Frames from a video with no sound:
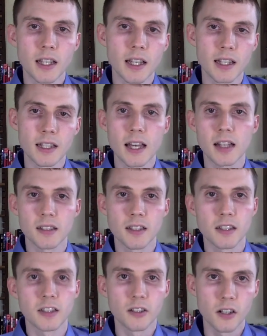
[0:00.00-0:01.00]
and get
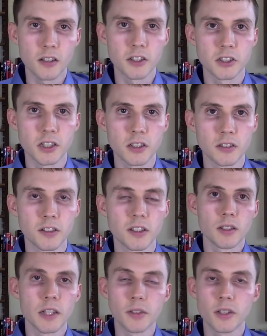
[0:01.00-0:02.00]
access to all the shows
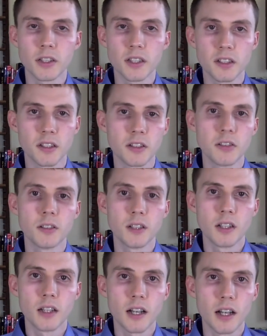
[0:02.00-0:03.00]
that you can listen to
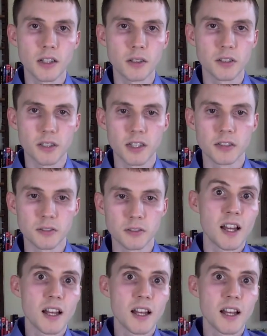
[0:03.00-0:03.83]
on your schedule.